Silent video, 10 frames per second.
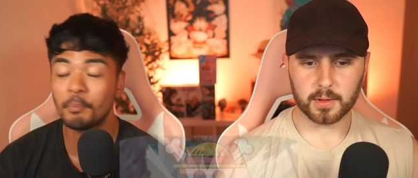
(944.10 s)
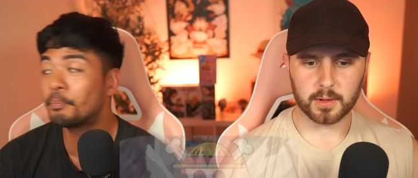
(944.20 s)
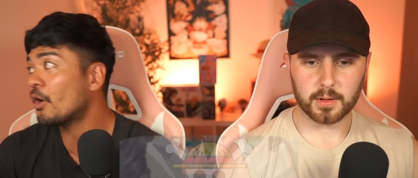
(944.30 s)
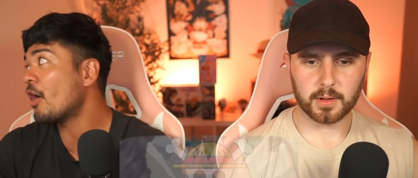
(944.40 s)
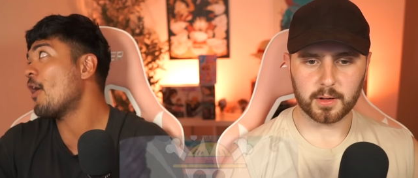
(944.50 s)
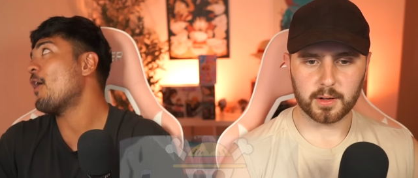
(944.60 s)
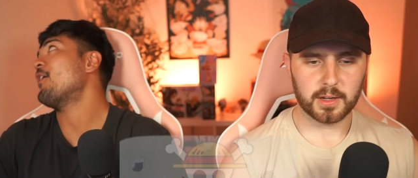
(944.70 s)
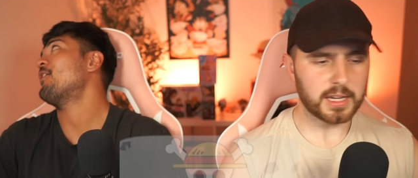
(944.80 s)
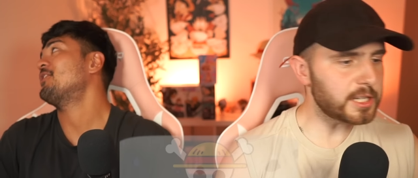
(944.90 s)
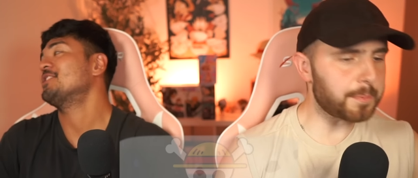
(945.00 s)

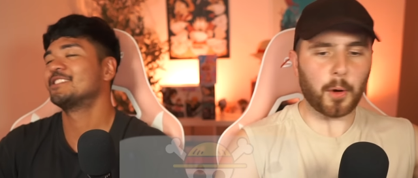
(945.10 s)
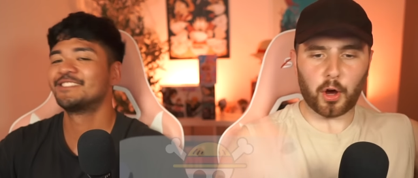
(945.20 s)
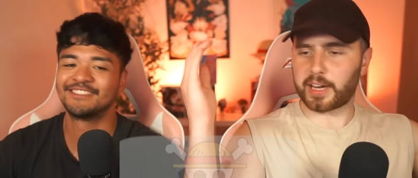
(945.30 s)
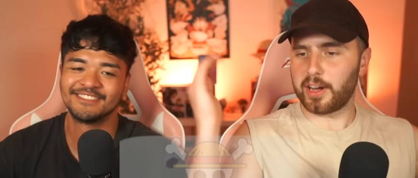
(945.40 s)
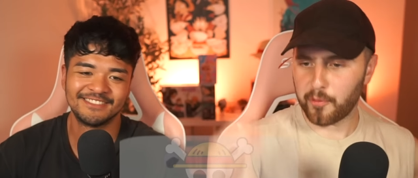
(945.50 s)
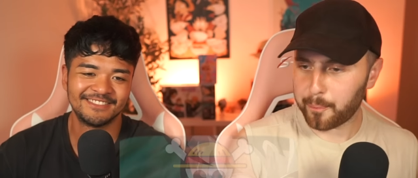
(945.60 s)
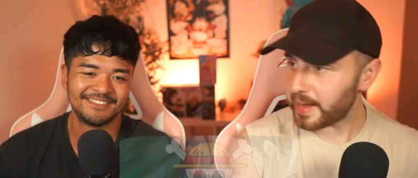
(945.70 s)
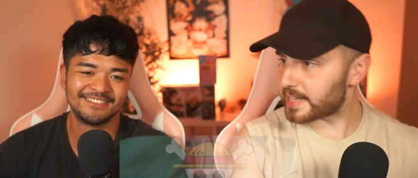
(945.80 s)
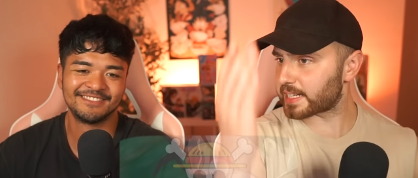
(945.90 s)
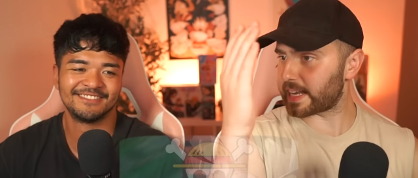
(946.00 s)
Speaker 1: Bro, he's blocking little
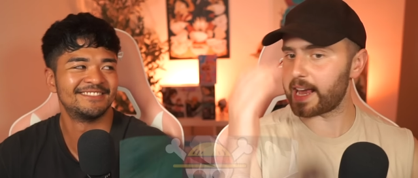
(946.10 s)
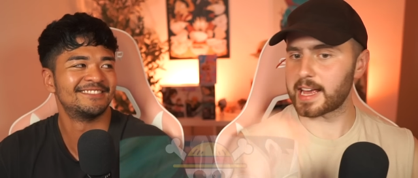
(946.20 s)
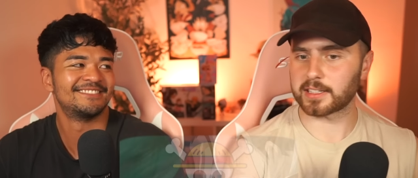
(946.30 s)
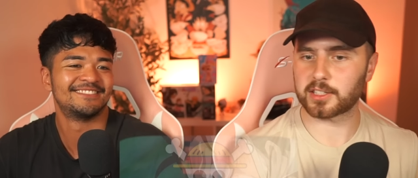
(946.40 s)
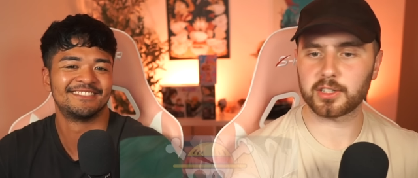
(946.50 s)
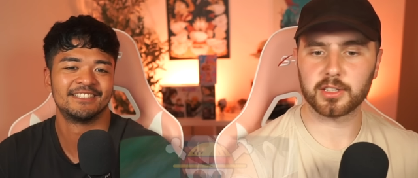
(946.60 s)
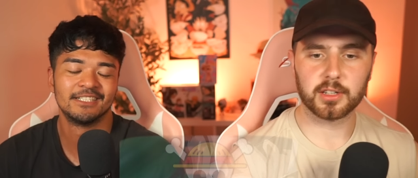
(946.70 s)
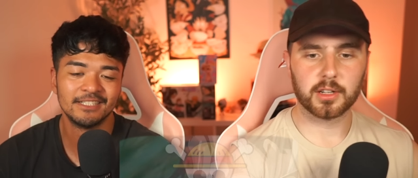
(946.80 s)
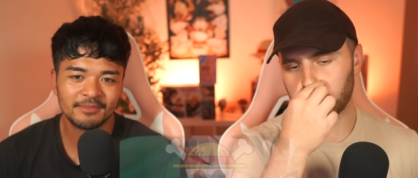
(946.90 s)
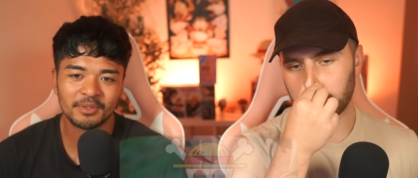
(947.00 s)
biscuits.
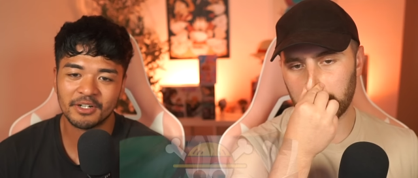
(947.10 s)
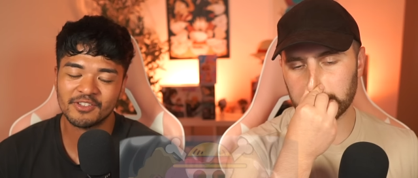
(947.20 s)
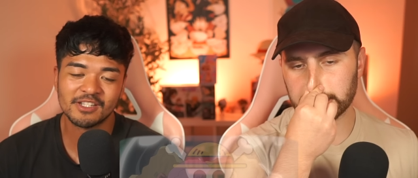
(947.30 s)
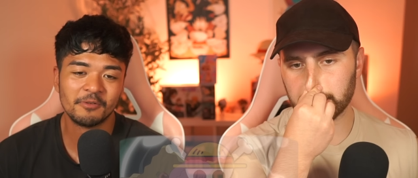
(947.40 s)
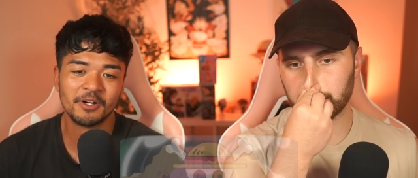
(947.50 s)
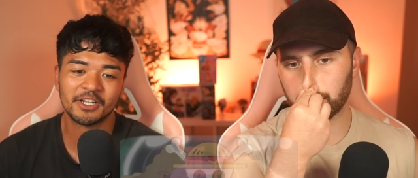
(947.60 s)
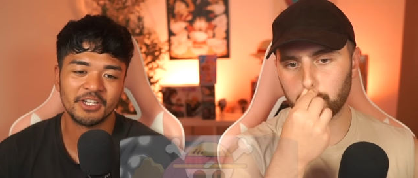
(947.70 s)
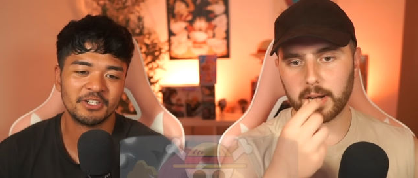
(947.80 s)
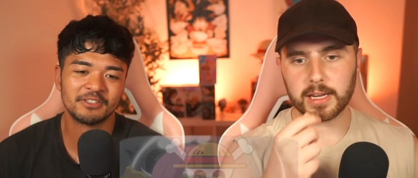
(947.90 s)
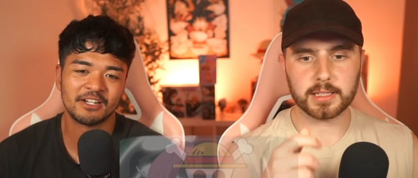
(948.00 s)
Speaker 2: Bro, if it's not working,
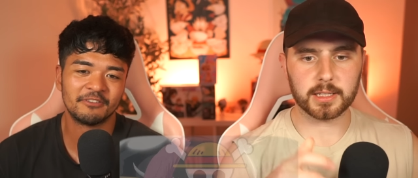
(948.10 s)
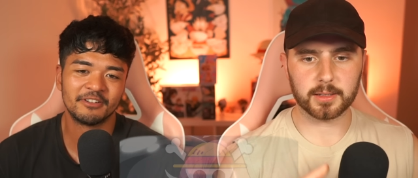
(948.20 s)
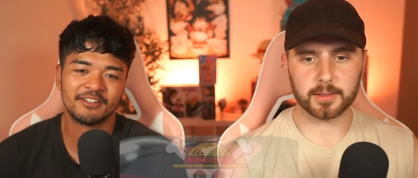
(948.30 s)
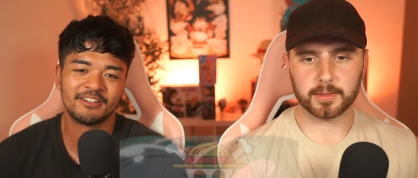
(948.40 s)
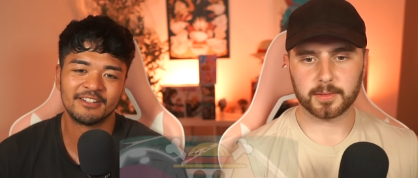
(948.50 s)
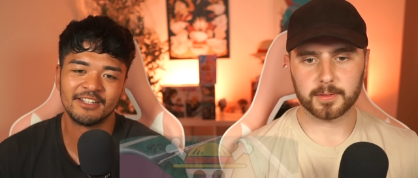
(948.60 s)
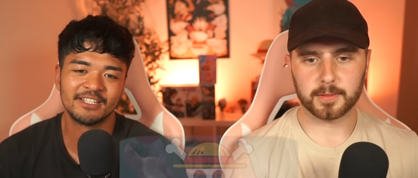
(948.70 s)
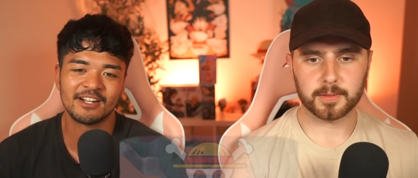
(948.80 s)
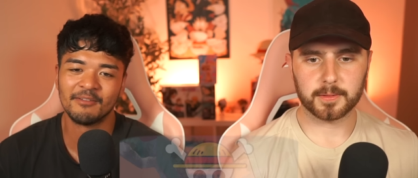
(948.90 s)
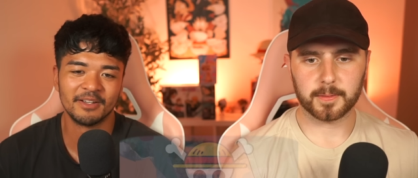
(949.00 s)
you know what's happening.
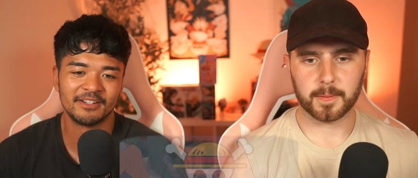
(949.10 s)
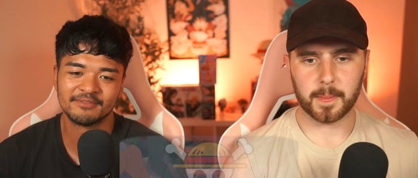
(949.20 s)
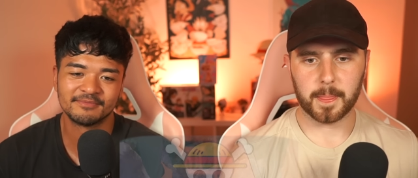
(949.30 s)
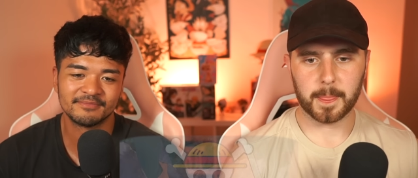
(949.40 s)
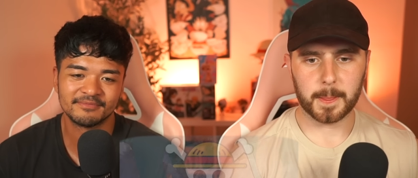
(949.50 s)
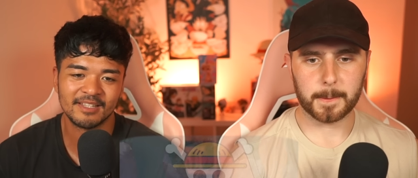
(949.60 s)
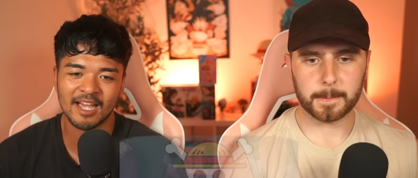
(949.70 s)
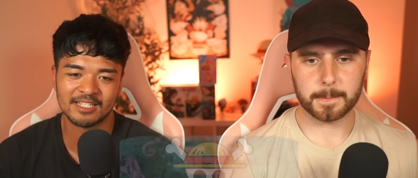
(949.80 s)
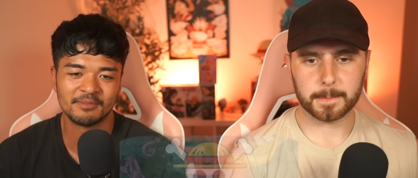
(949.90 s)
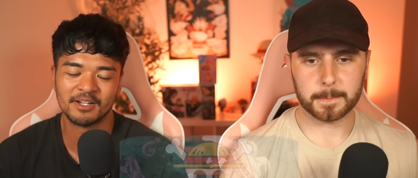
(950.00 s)
It's coming. It
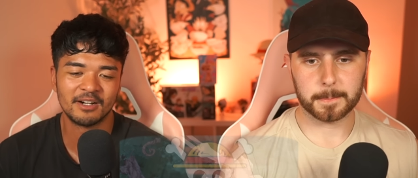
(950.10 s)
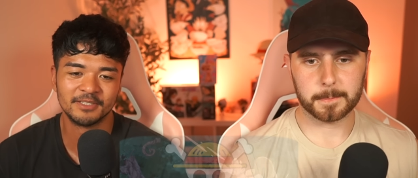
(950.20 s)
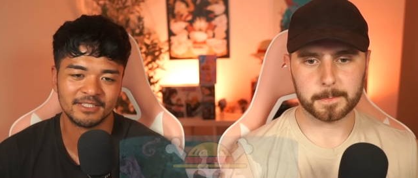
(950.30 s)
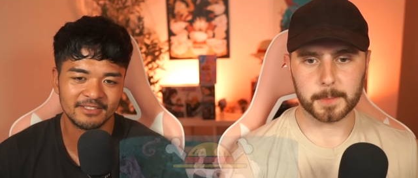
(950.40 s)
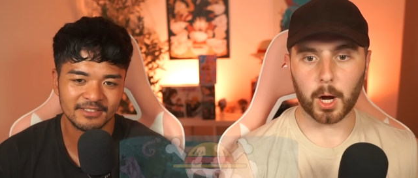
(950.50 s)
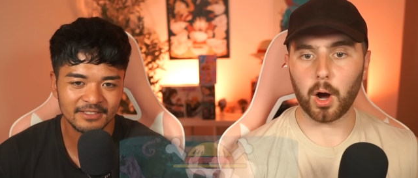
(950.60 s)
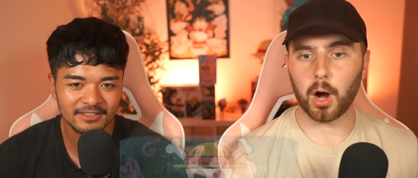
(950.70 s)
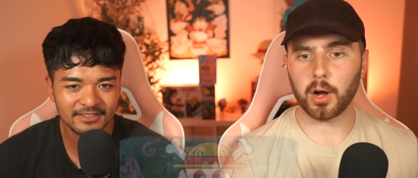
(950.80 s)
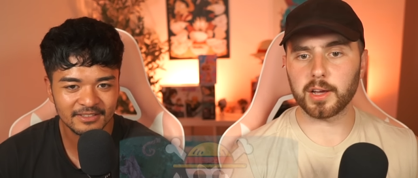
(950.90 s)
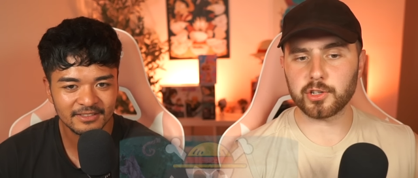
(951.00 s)
has to be coming.
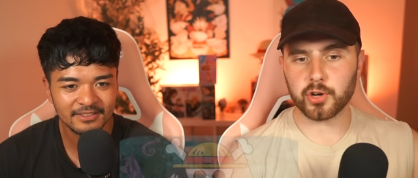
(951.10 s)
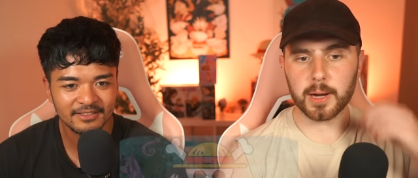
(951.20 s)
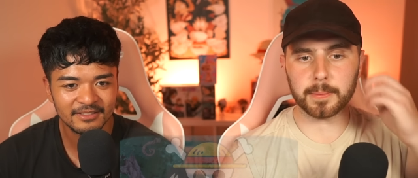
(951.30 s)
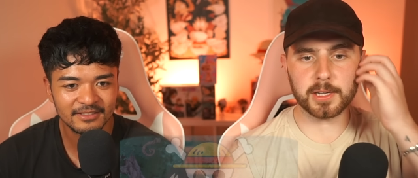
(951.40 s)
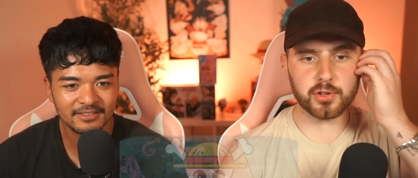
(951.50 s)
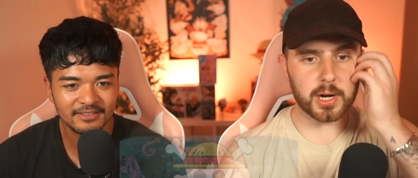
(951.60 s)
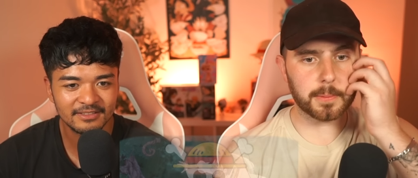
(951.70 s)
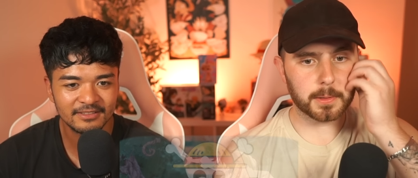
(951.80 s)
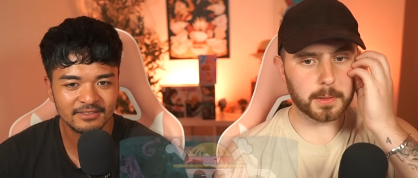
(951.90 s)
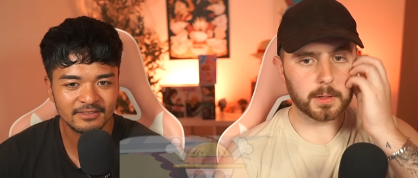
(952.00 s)
Speaker 1: Oh, oh, he tripped. He
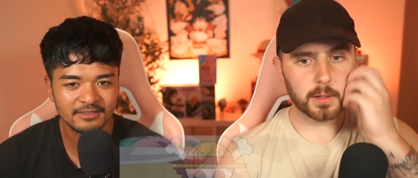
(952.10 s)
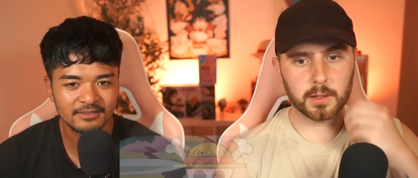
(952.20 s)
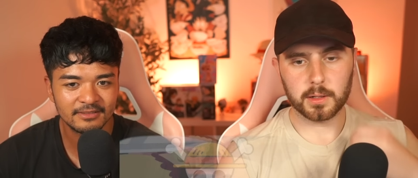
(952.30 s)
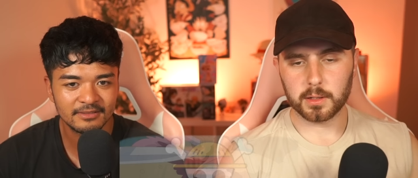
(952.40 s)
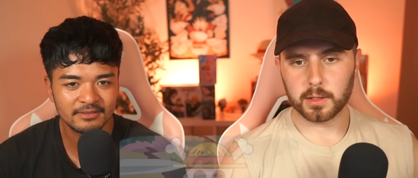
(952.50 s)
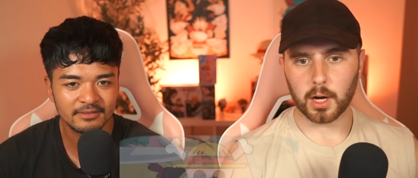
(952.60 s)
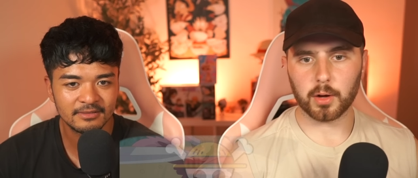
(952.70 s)
tripped. Oh